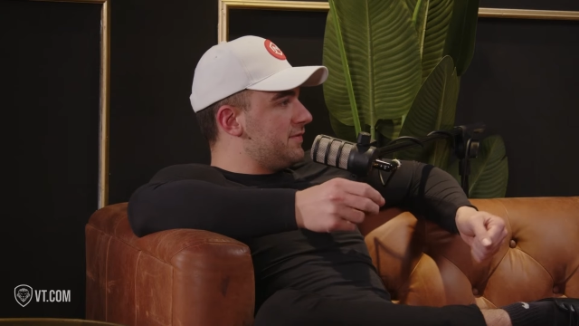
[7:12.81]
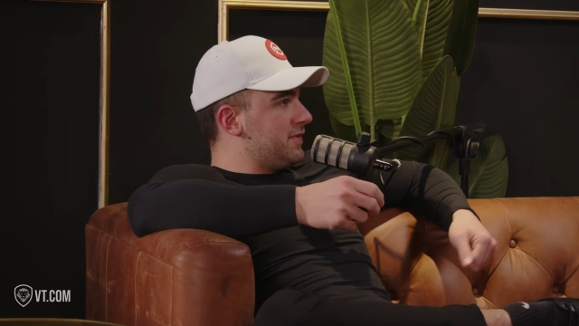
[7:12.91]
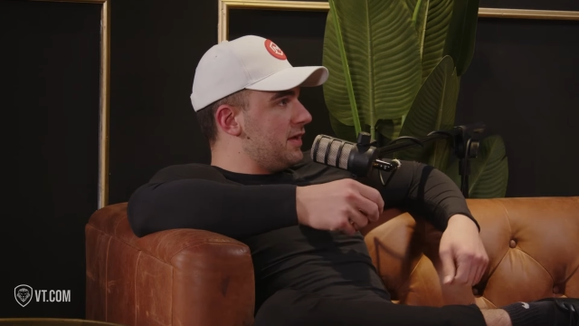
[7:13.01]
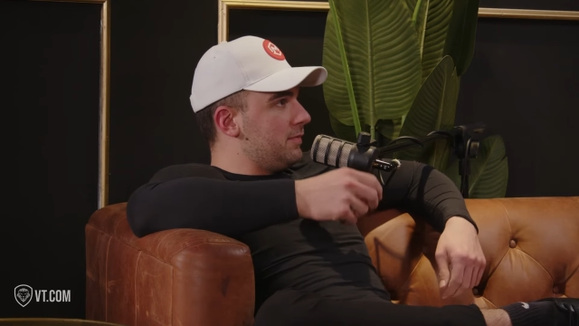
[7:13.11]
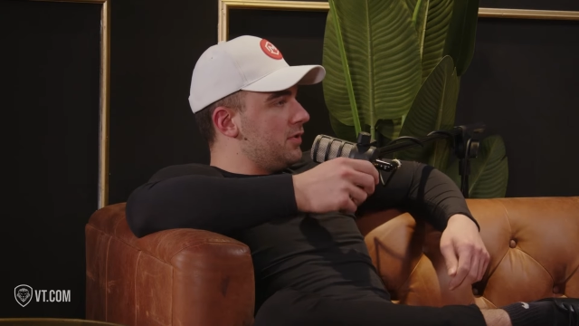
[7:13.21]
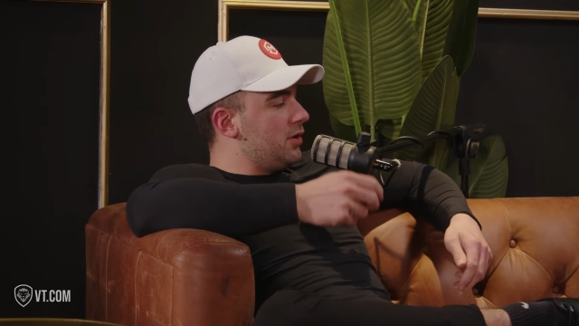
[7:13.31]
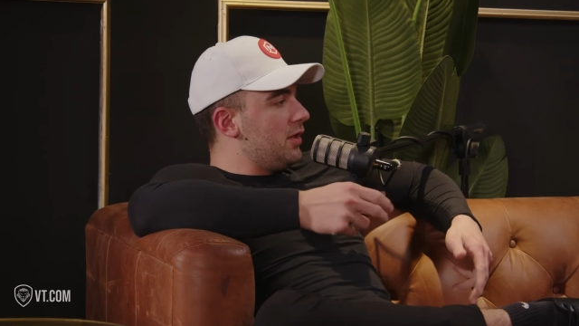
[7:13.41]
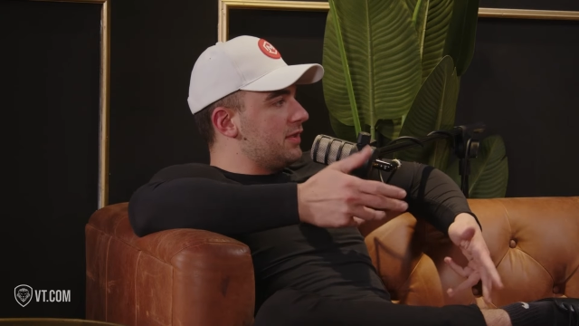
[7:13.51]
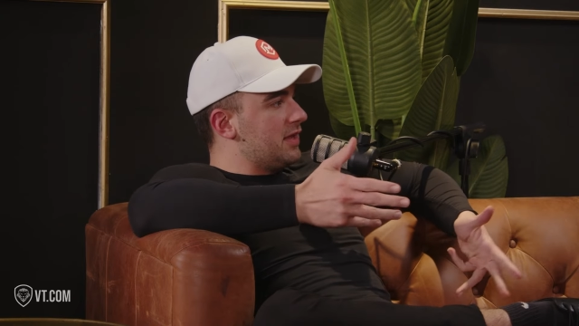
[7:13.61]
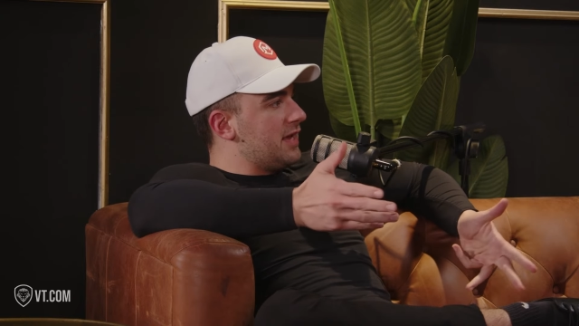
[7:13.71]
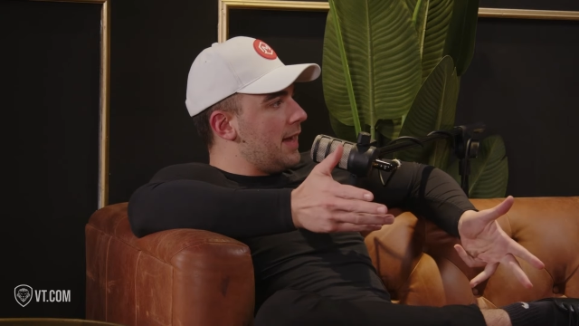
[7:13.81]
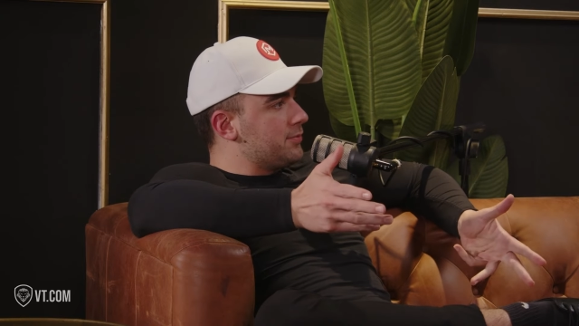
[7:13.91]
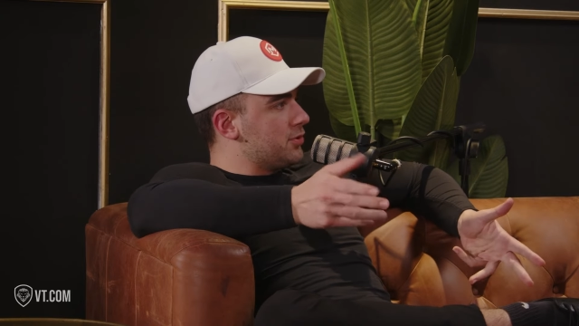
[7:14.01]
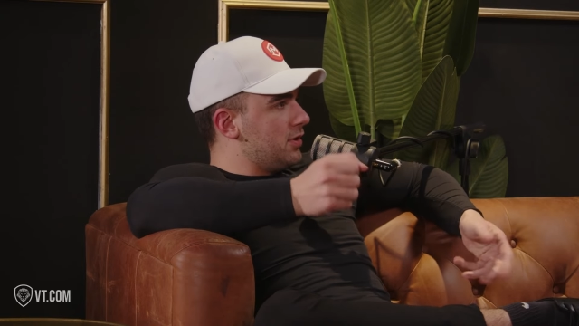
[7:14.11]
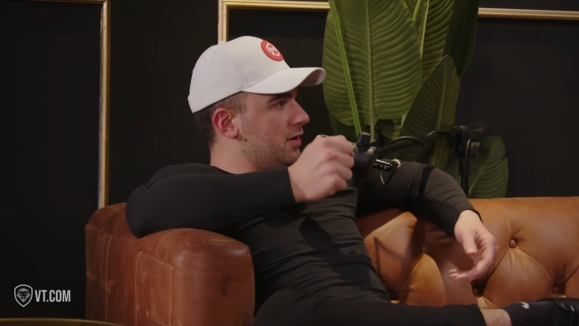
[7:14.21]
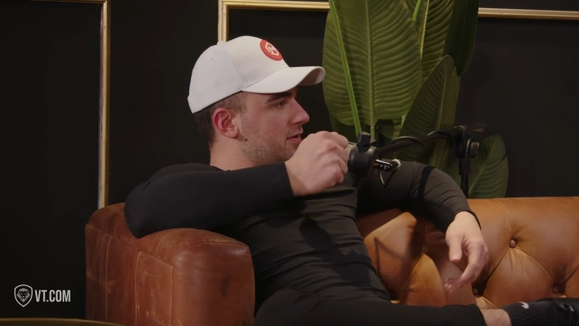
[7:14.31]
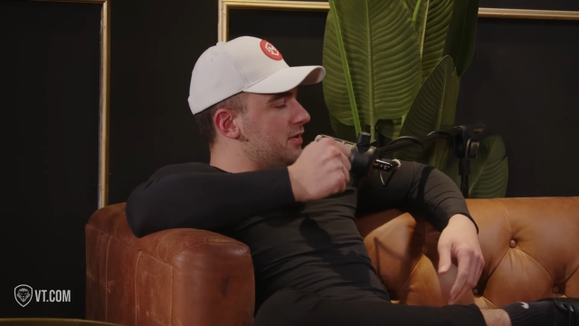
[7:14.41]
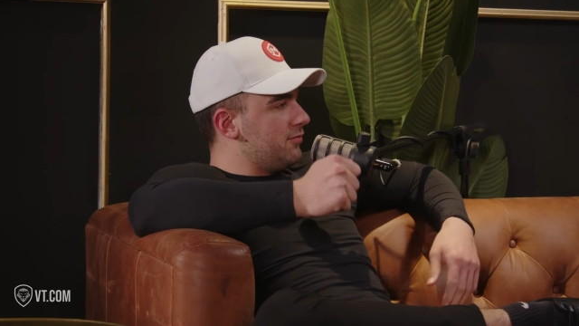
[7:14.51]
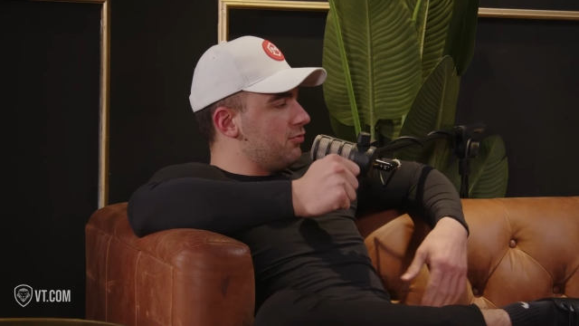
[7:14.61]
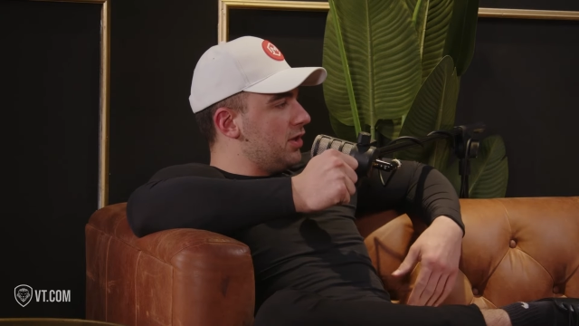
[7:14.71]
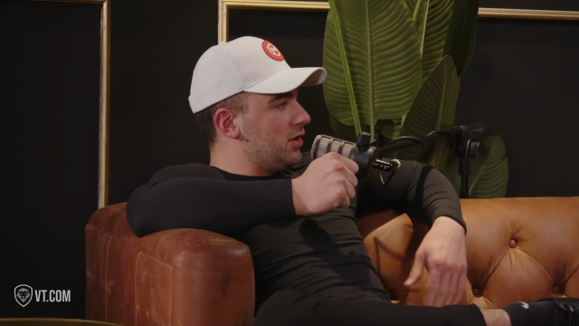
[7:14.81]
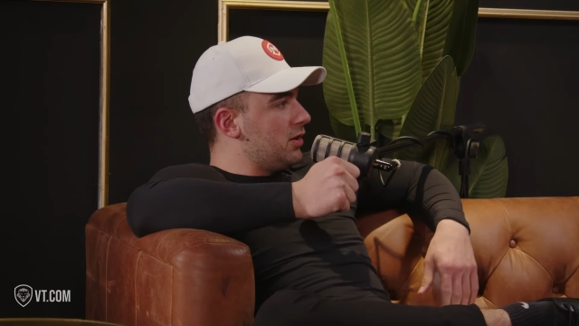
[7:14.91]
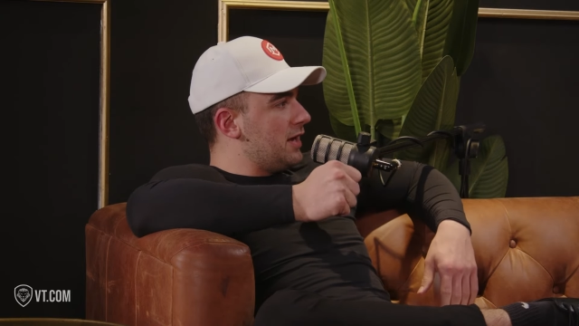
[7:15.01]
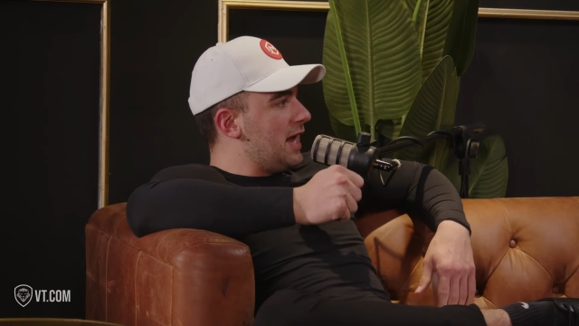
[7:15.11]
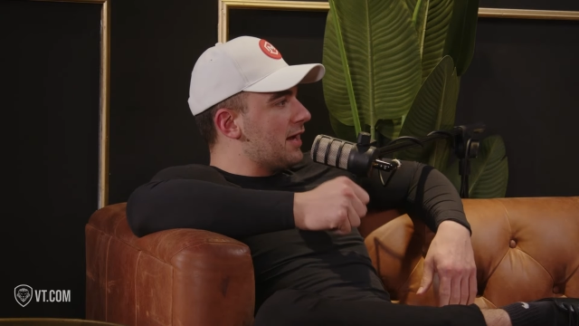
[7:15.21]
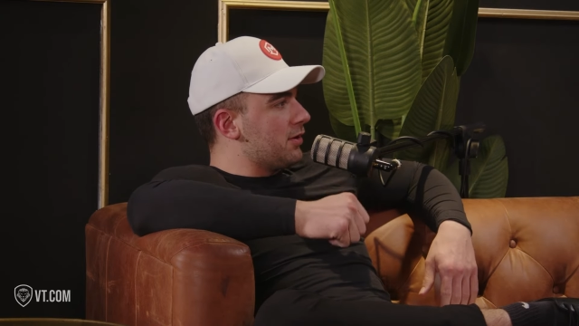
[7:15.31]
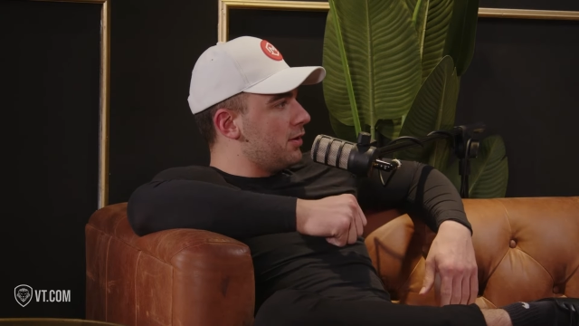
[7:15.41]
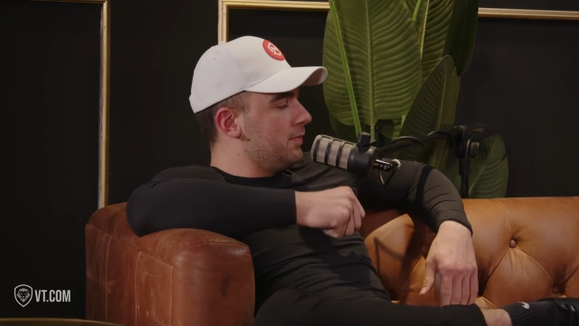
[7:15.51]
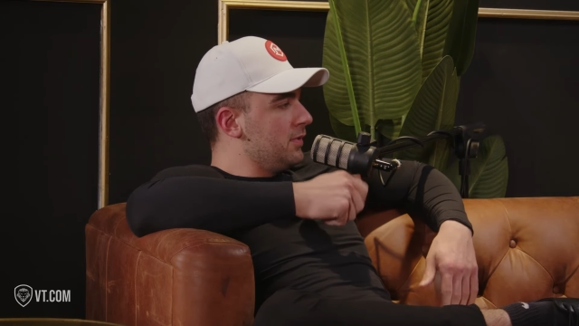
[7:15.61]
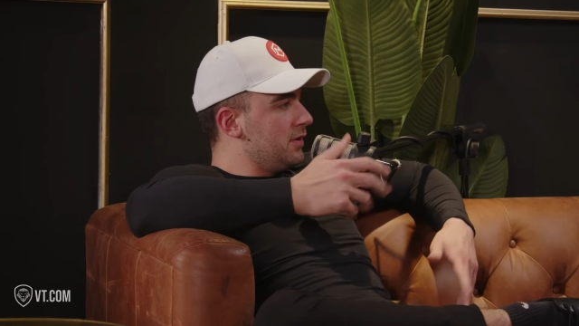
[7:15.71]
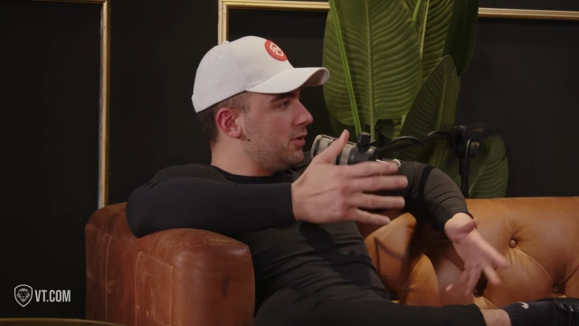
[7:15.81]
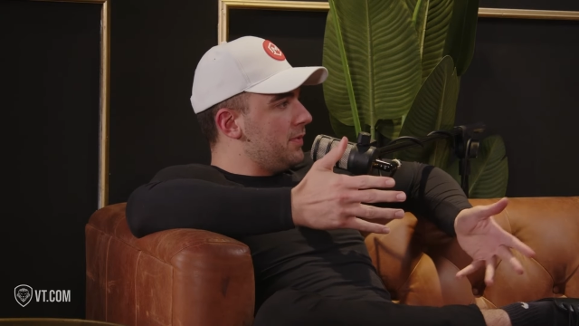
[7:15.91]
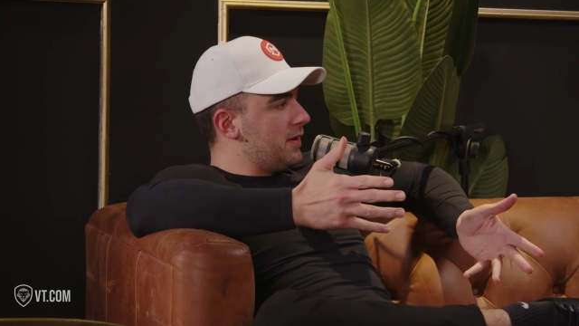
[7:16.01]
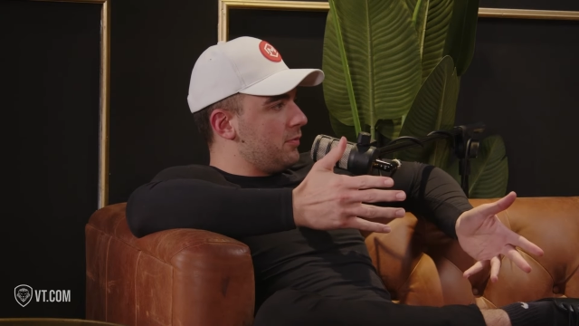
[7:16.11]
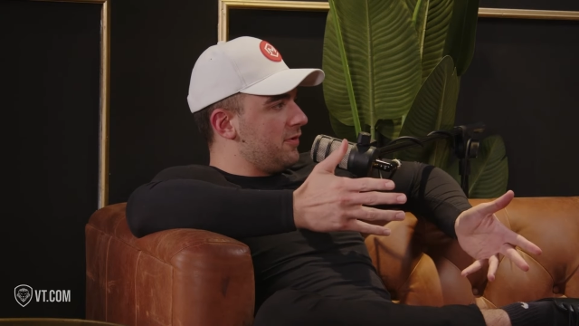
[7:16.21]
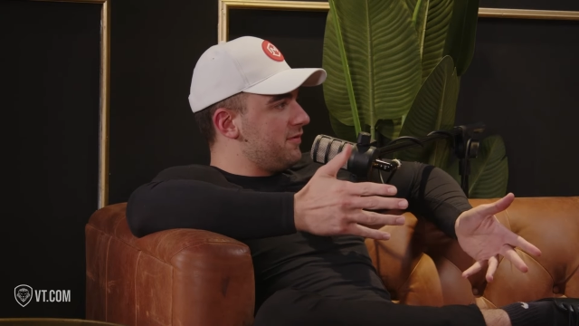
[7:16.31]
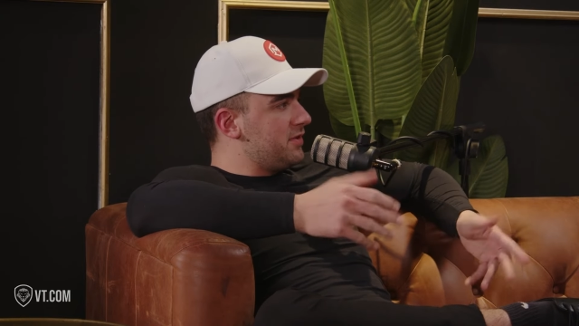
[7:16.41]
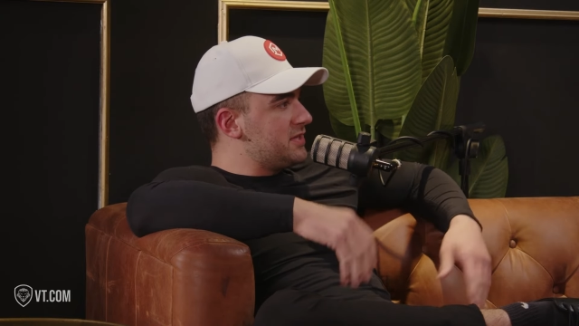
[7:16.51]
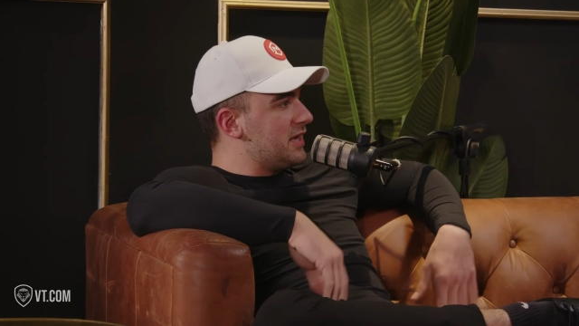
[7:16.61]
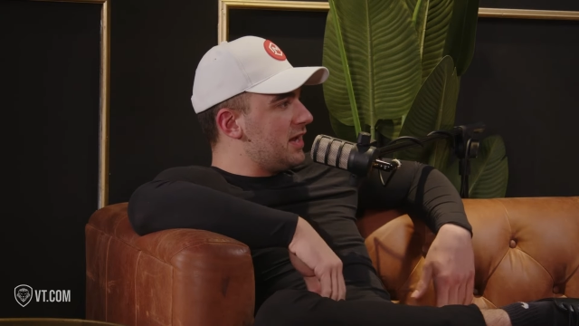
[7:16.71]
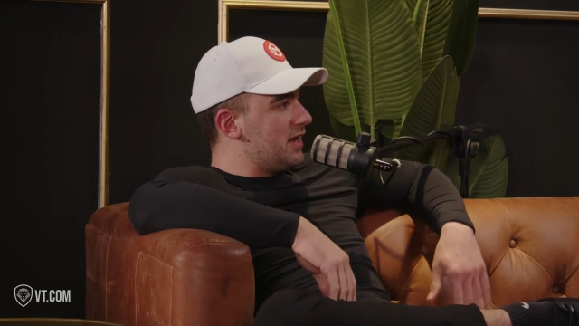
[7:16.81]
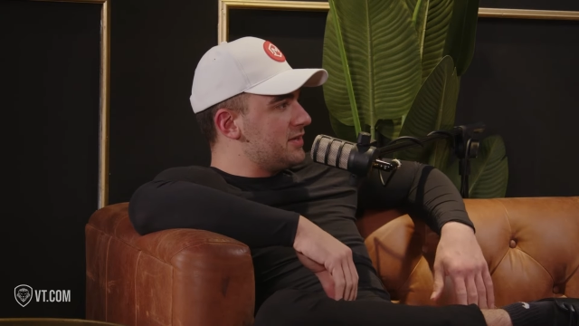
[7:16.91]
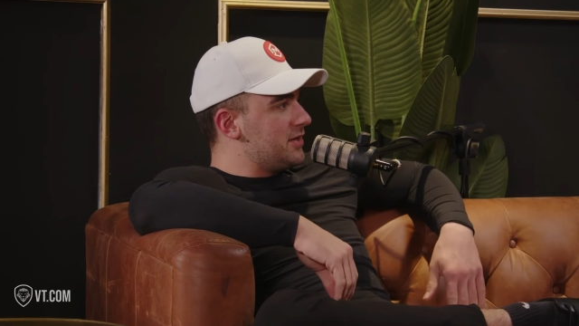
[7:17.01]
If they, you know, like they capture a really good hacker, they'll make him work for the CIA.